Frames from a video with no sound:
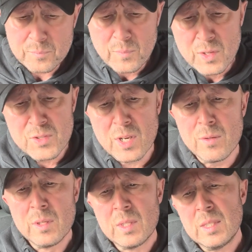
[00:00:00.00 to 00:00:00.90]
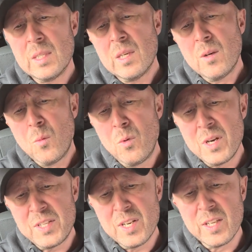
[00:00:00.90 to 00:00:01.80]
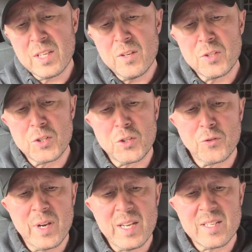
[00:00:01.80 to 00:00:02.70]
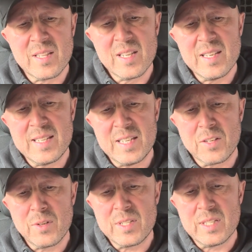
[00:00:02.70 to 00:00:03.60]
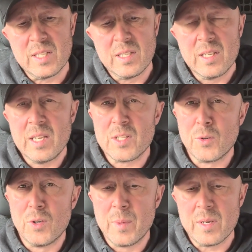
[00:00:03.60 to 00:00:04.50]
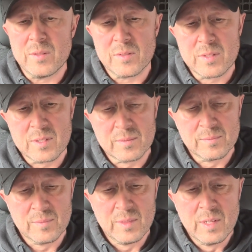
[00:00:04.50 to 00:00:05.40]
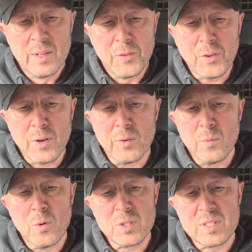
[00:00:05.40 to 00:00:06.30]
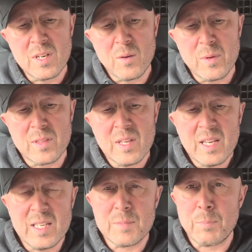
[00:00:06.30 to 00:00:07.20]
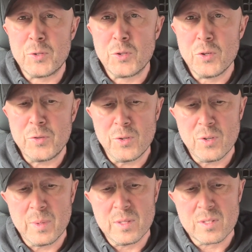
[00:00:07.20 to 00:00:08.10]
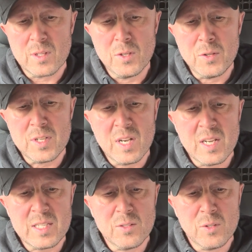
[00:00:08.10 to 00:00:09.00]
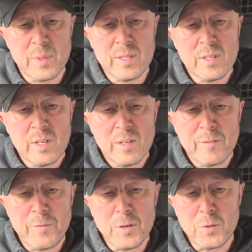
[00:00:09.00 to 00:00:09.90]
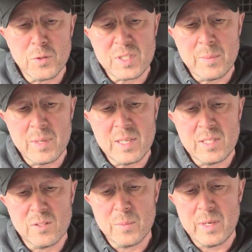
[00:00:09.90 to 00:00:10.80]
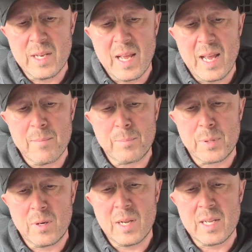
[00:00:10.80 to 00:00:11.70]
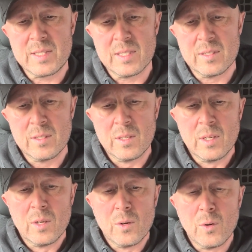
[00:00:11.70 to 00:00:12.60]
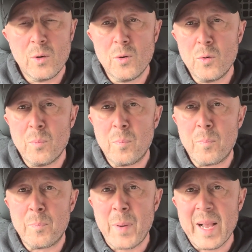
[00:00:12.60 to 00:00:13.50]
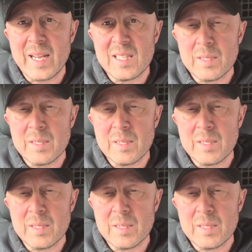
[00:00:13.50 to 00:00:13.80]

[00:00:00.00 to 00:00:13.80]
So we're actually going to go straight to the nitty gritty, his hormones. So we'll start with his pituitary hormones, luteinizing hormone, follicle stimulating hormone, and prolactin, all bang in the